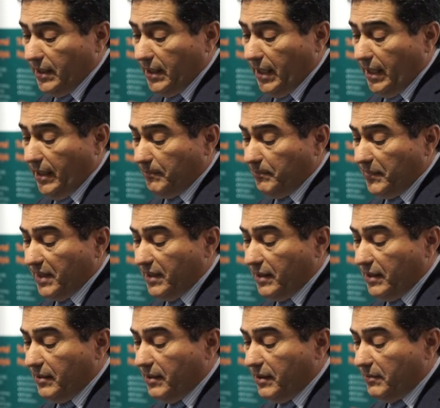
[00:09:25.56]

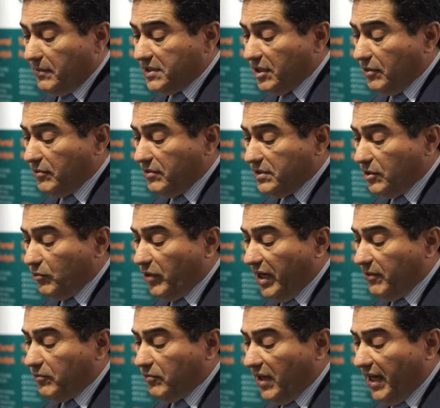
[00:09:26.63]

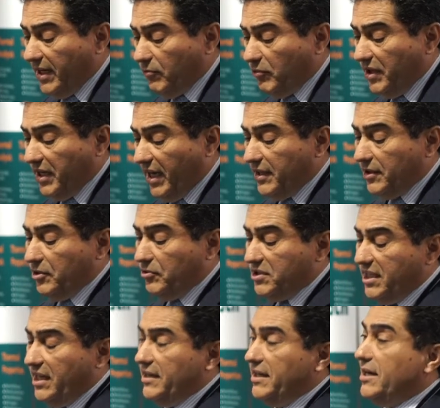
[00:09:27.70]
Why we can't use
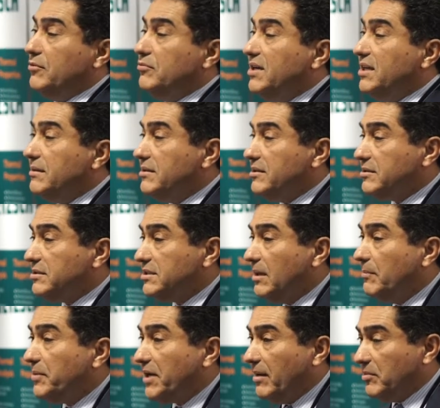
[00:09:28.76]
that now? Well, there are
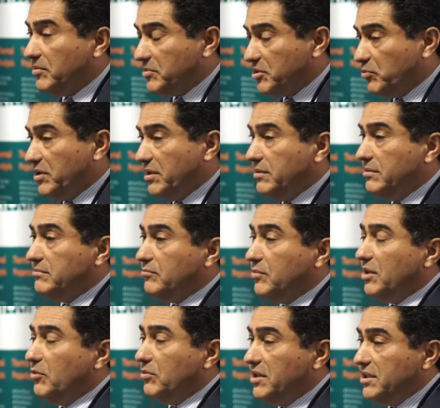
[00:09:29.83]
some problems with
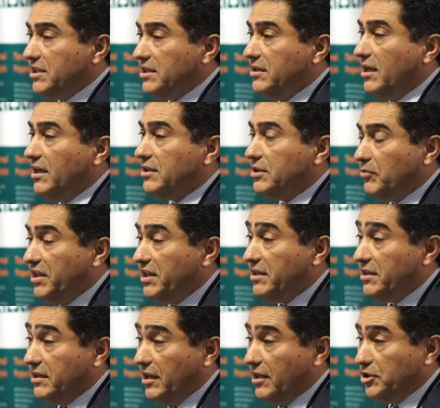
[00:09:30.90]
the technology, the way the
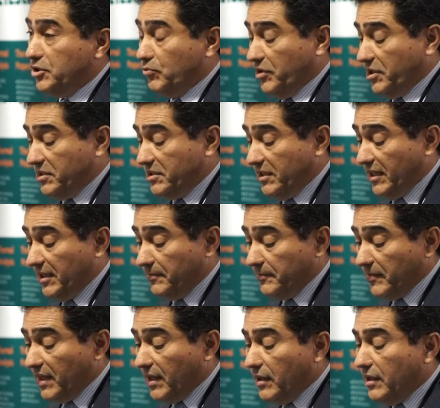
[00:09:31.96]
technology works today.
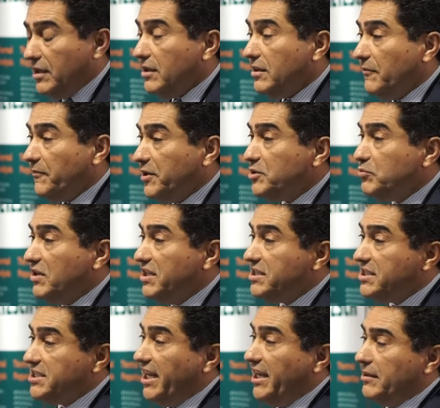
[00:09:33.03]
The first one is
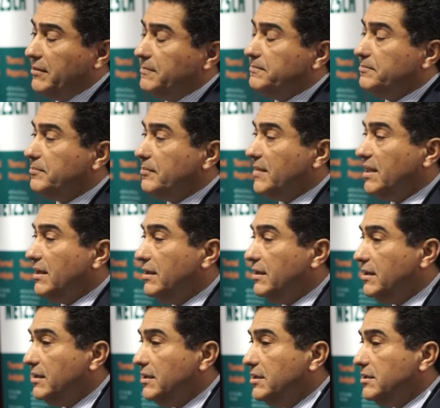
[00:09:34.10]
scale.
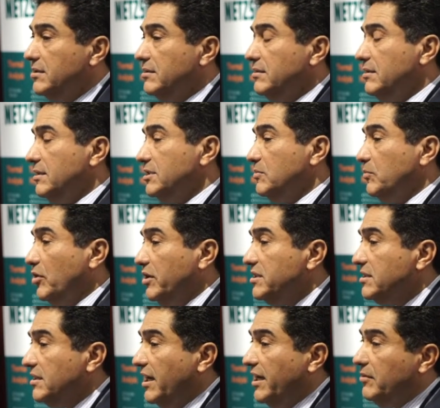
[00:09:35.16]
The
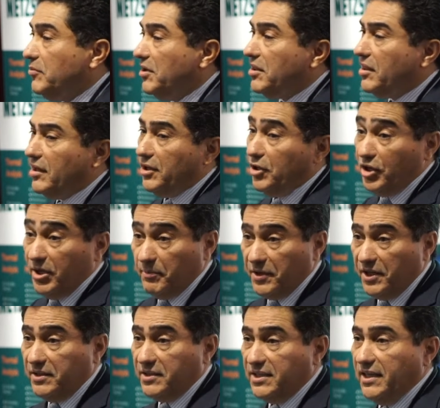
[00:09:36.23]
smallest line width that you can
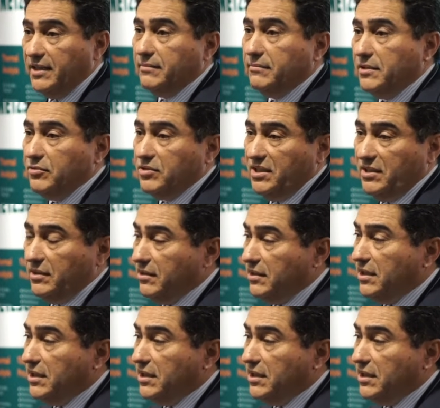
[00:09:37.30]
print today using